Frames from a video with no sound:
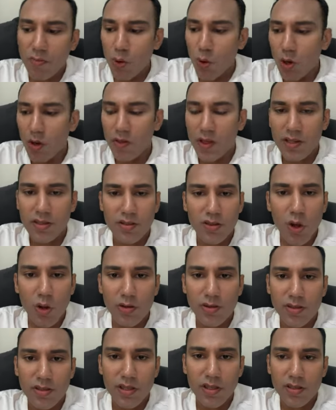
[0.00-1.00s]
all of this
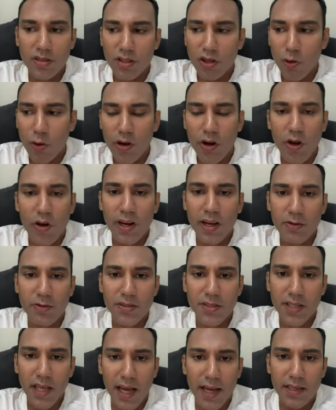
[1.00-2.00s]
nonsense going on
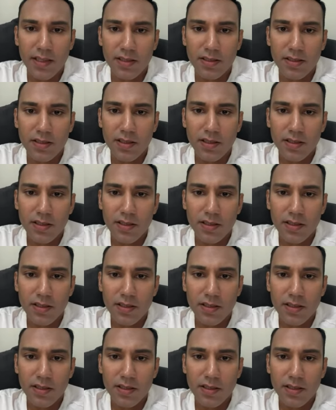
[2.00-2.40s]
outside